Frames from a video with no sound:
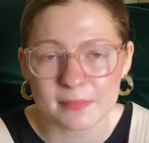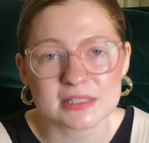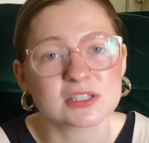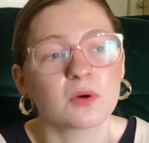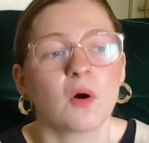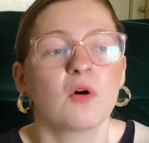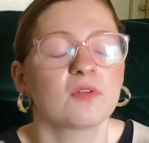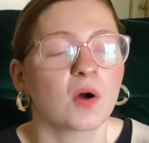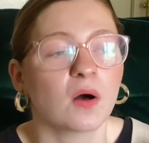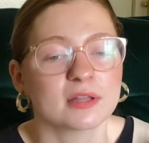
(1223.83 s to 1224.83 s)
And so
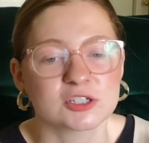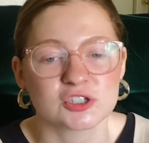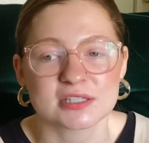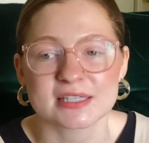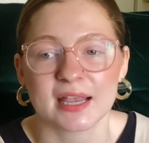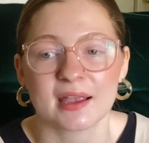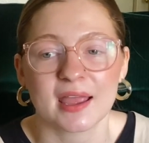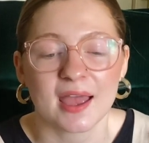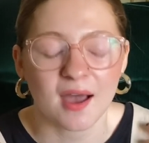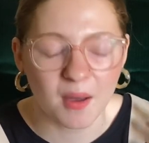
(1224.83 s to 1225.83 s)
overall, it's just like
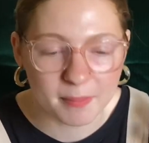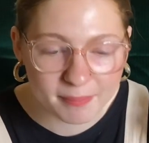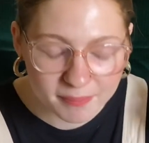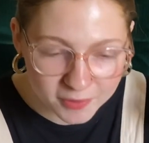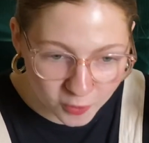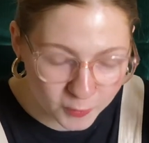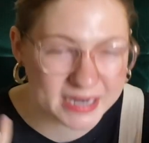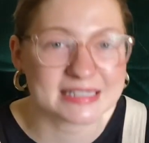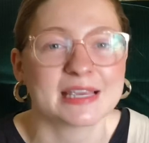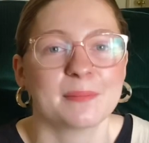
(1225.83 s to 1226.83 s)
a
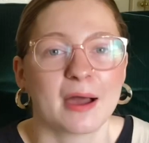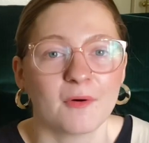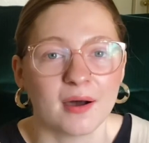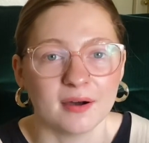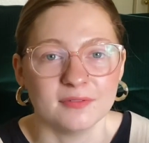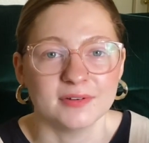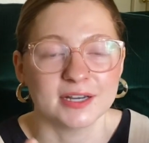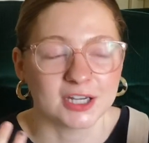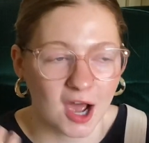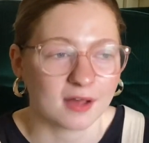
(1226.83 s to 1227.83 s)
crazy amount of
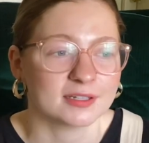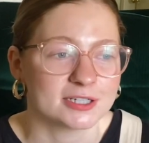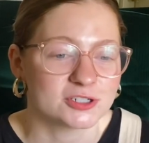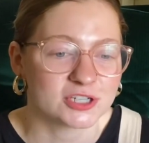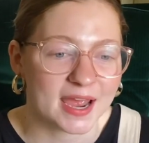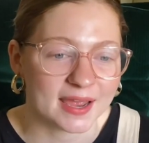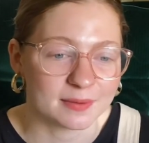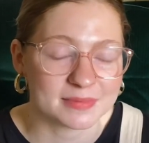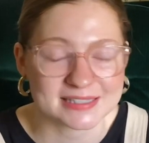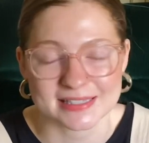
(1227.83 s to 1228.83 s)
knowledge and
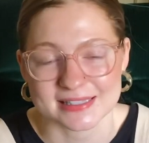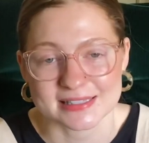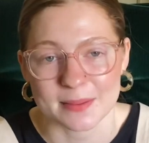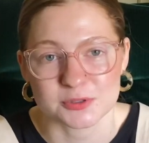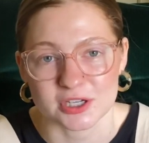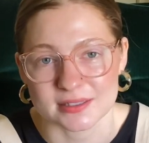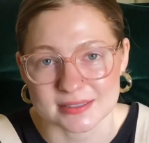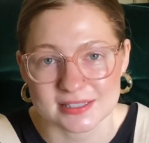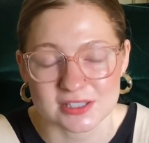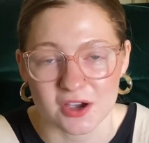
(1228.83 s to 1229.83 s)
misconceptions.
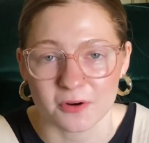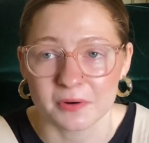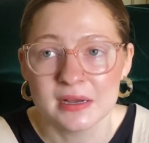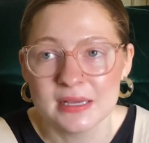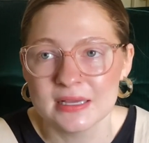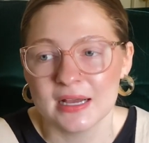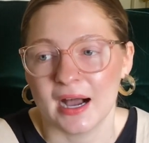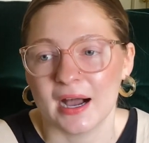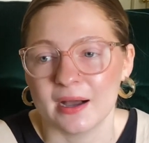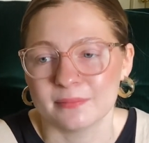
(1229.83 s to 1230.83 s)
So
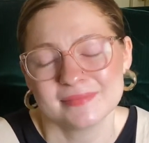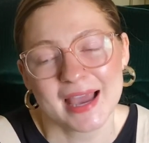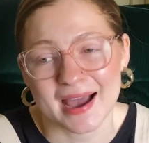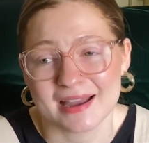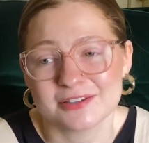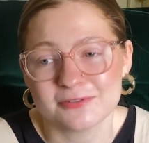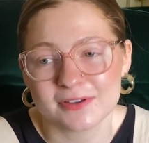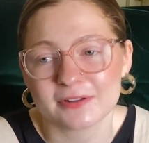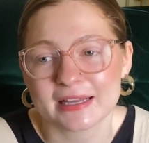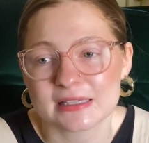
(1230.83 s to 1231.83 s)
yeah, I do feel
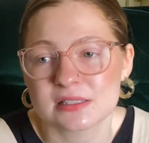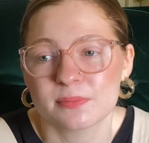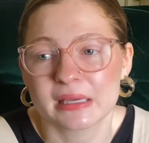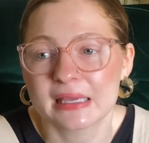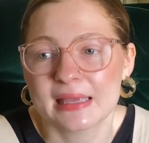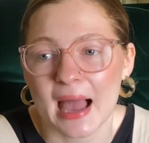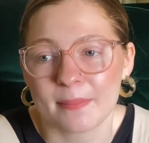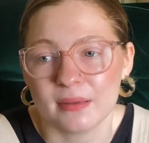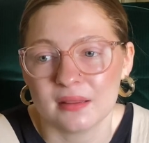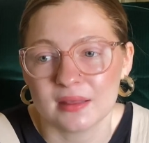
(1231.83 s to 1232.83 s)
like it's a big gap
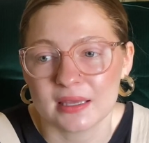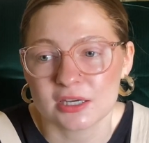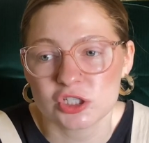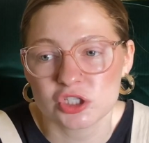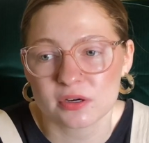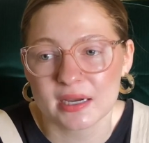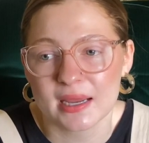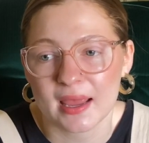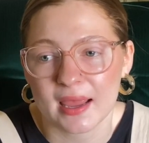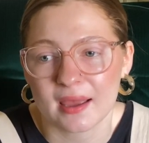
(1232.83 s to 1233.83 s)
in the industry.
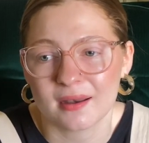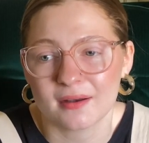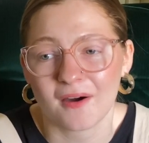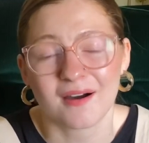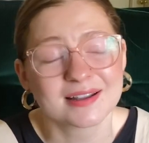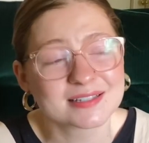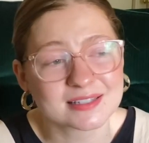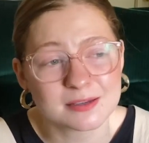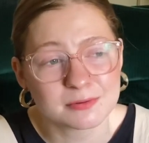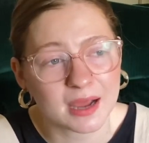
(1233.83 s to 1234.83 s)
And
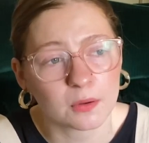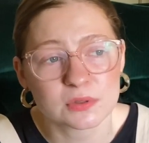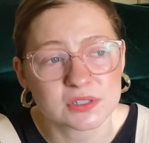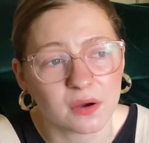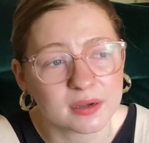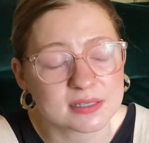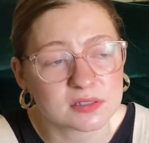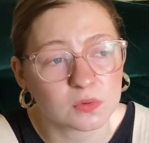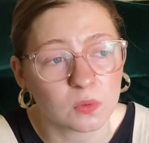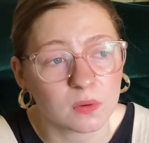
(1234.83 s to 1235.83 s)
honestly, when I was going to
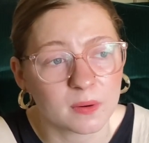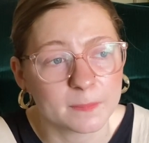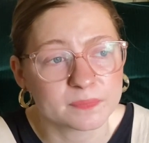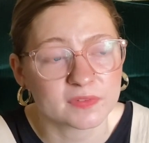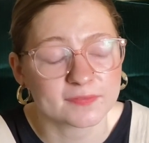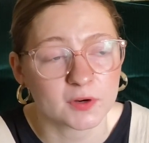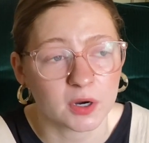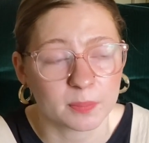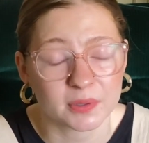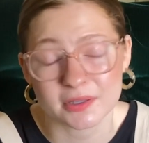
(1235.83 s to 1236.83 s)
school
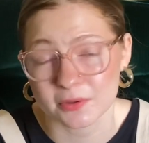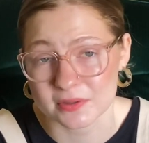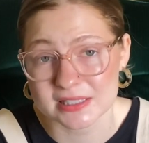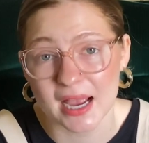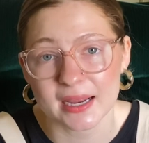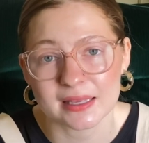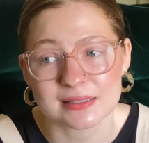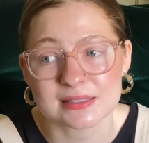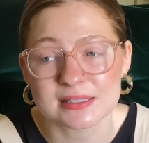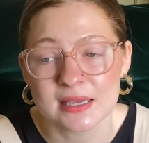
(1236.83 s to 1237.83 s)
for political
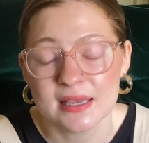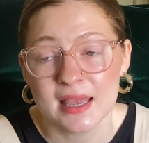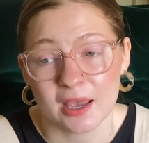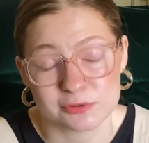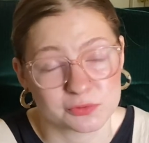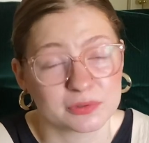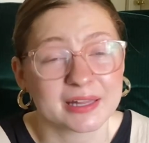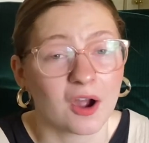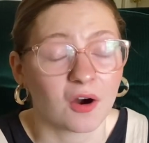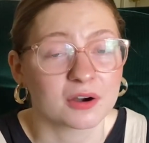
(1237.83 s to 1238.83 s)
science, it was really
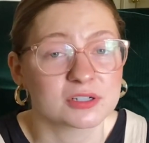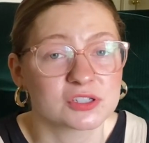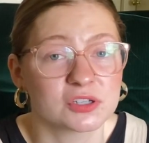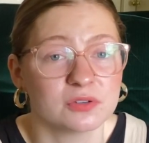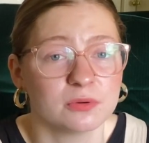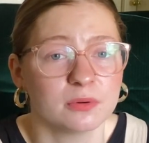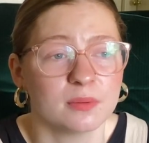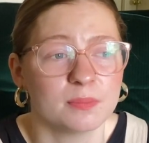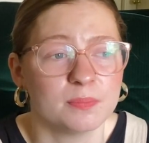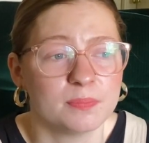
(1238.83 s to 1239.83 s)
hard to
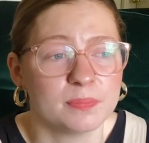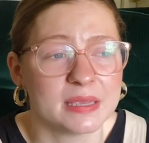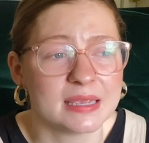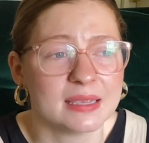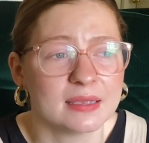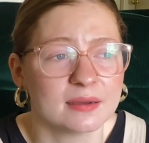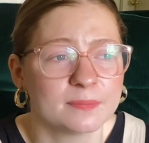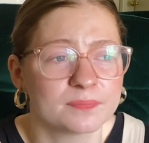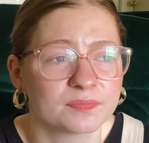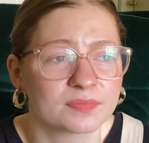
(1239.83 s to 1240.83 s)
be,
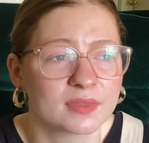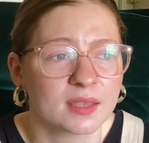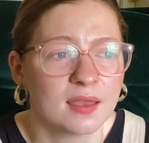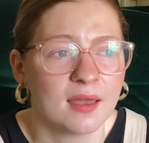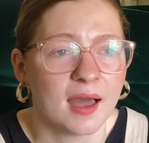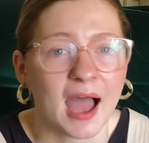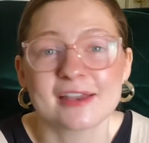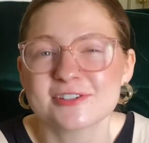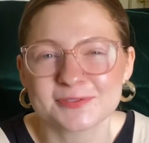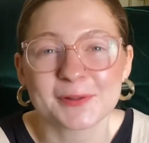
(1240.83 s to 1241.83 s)
I
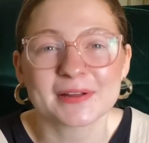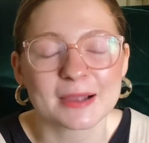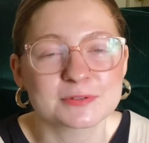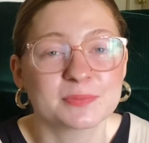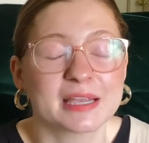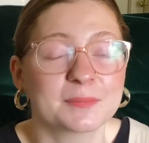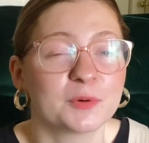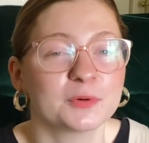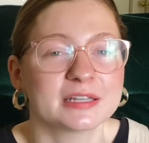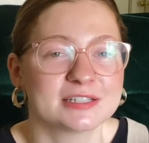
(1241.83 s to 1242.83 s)
just felt like I was being
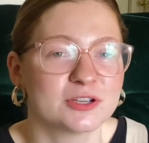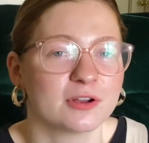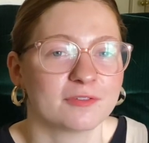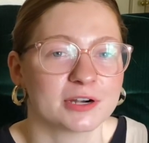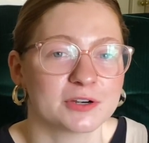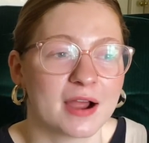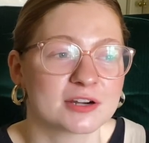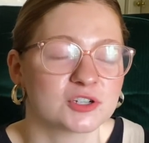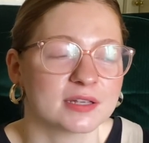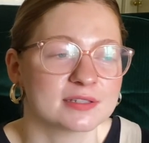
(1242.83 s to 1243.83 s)
pulled in two different
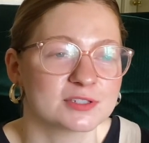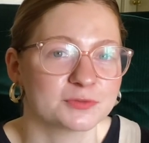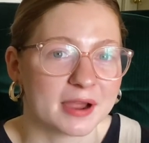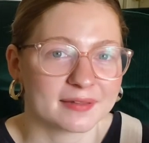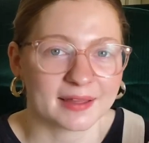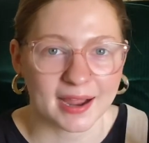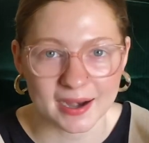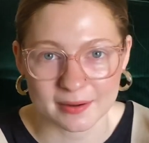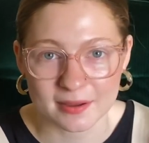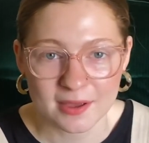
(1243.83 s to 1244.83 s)
directions, right? Like
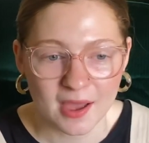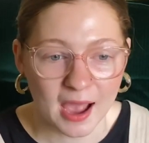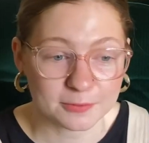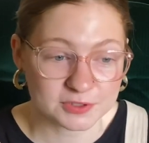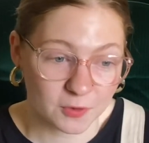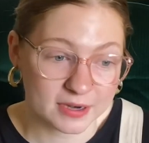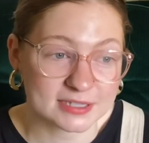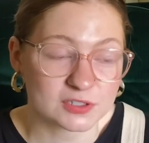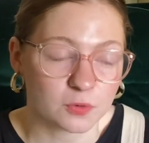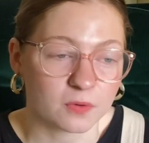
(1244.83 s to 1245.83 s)
I was going to
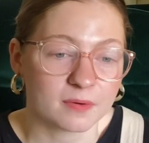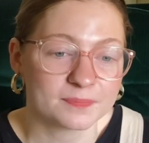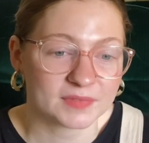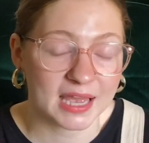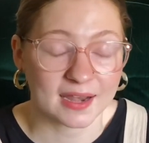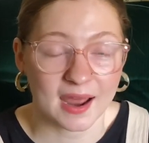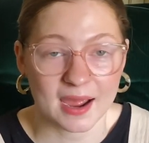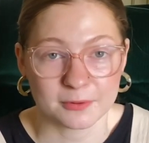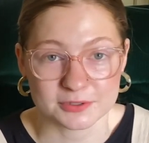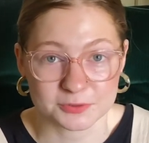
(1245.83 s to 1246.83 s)
school and I
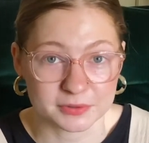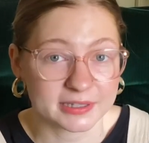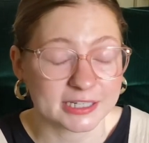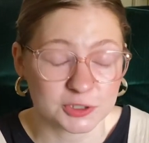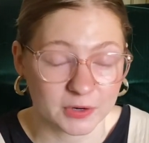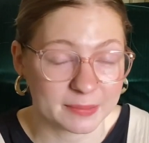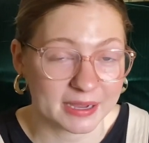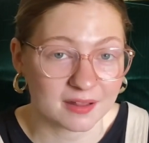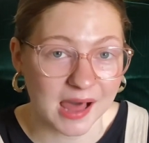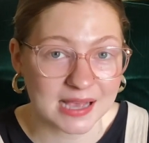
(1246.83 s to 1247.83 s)
was really enjoying my
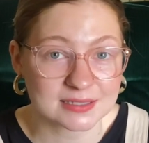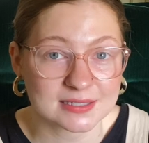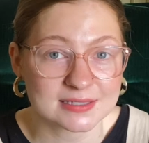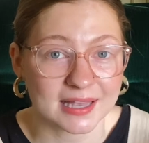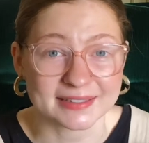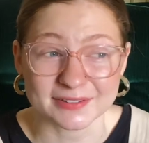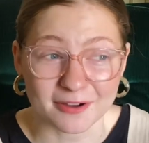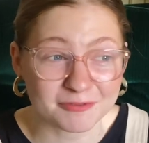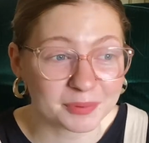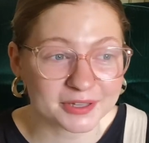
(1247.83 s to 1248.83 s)
classes. I
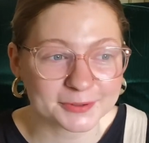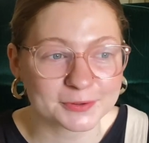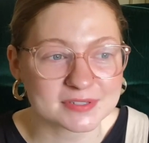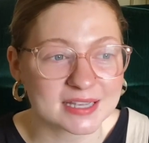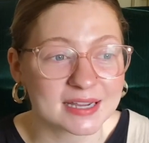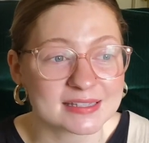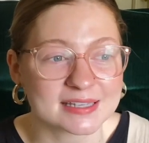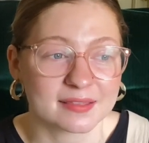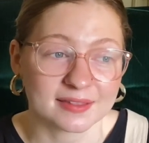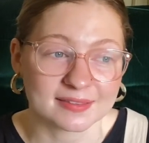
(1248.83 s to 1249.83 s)
love political science. I
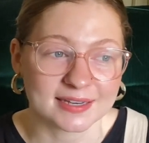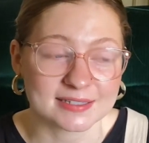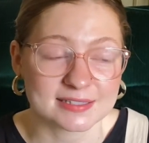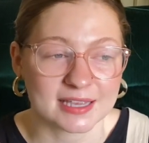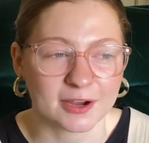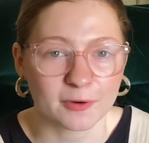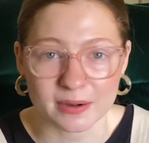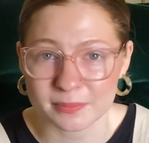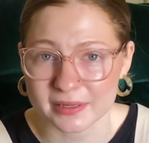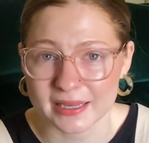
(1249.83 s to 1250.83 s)
think that it's
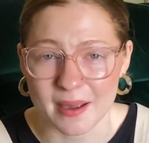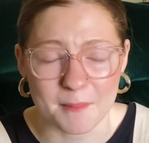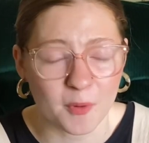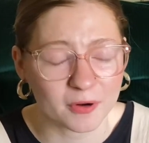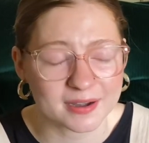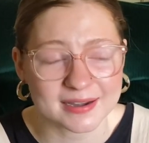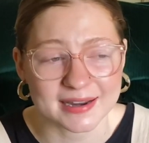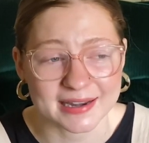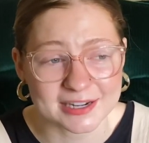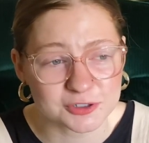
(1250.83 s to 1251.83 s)
incredibly important
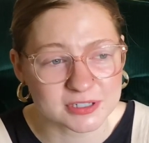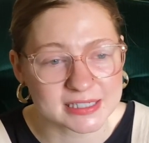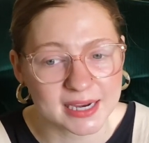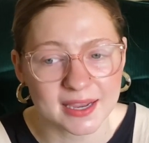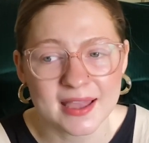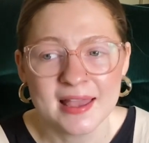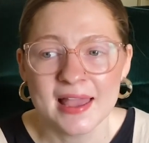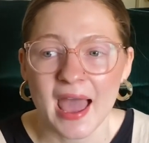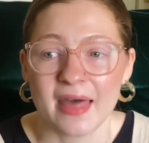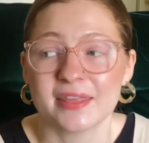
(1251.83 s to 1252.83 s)
and interesting.
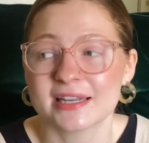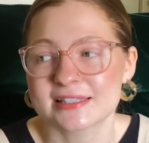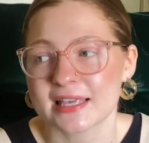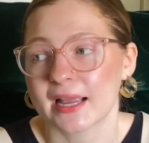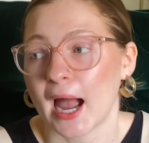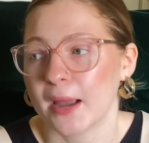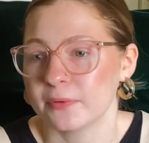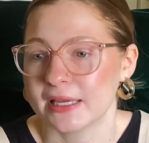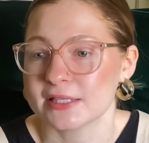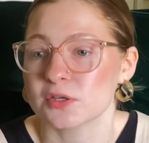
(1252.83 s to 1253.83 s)
And then it's like I would
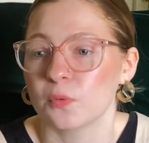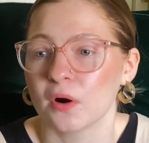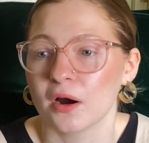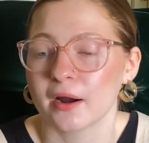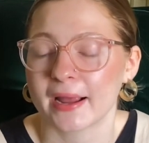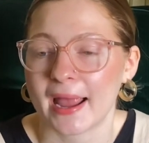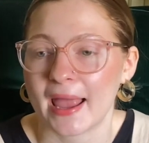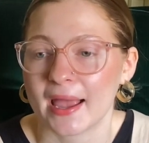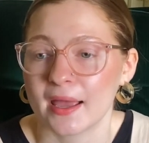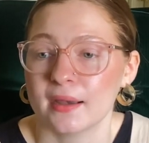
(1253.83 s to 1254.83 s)
get to work
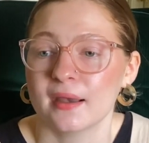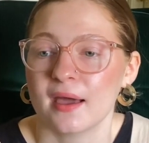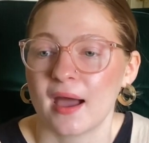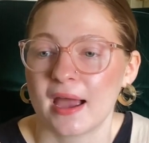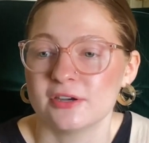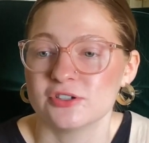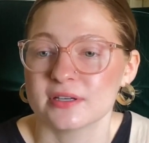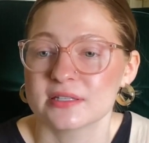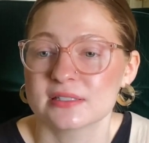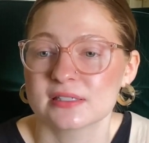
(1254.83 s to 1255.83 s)
and
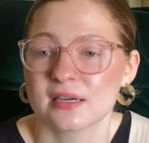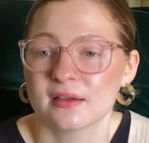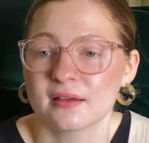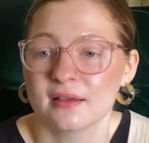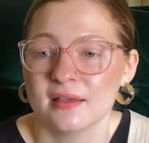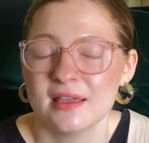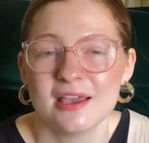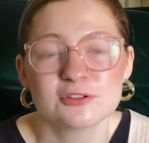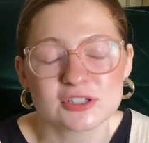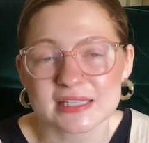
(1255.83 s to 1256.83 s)
it
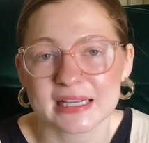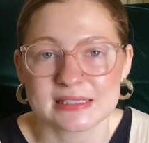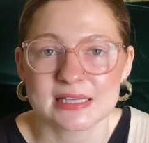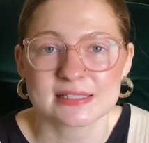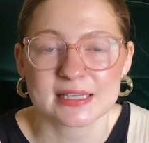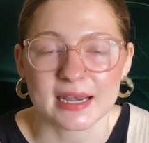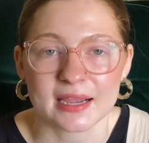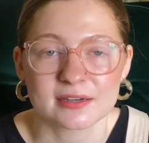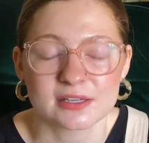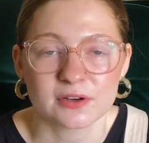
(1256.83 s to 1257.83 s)
was just like a
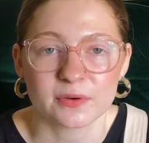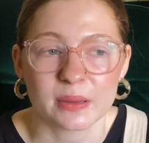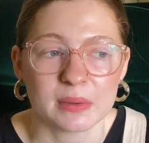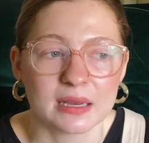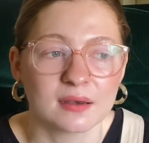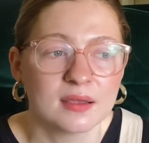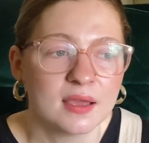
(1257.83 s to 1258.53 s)
disconnect, you know what I mean?